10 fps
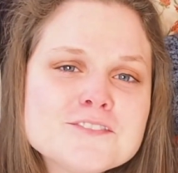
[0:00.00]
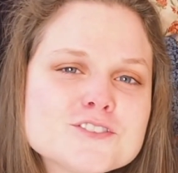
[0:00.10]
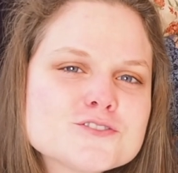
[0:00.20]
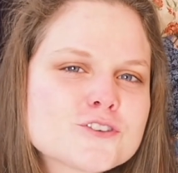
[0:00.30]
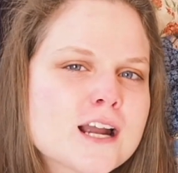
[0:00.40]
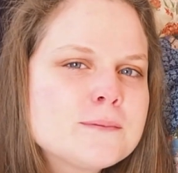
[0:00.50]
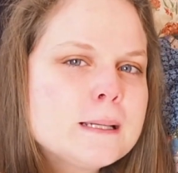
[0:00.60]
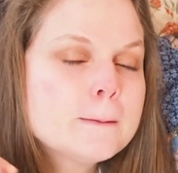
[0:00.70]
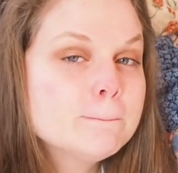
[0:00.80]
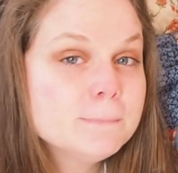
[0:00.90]
of
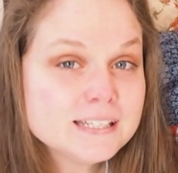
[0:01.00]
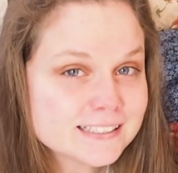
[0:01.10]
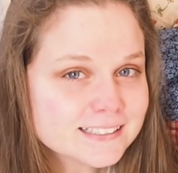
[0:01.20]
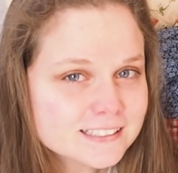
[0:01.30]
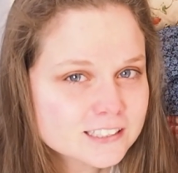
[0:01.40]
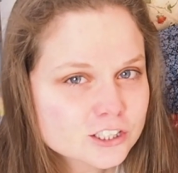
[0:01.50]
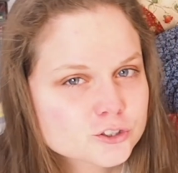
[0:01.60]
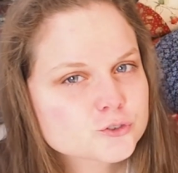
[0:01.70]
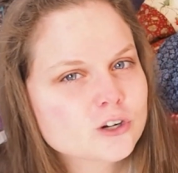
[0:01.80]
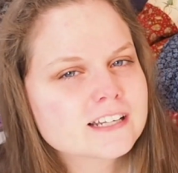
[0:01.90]
describing big,
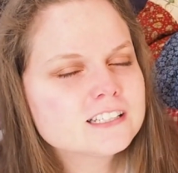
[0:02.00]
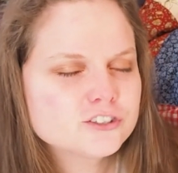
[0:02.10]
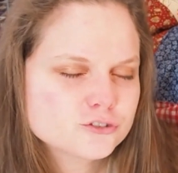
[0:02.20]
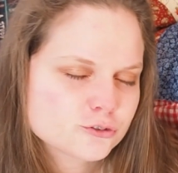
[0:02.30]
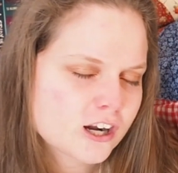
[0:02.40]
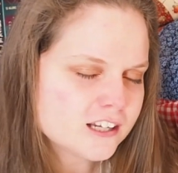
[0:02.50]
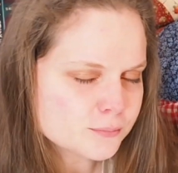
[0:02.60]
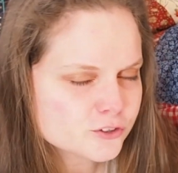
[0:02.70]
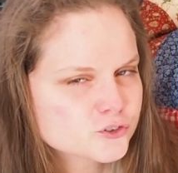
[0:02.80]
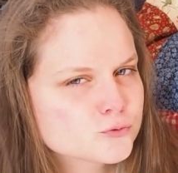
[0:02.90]
try to
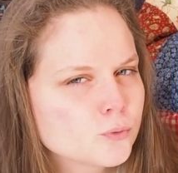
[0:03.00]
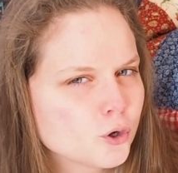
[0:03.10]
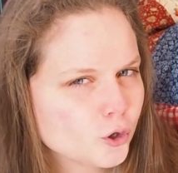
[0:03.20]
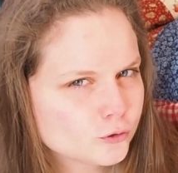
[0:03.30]
describe small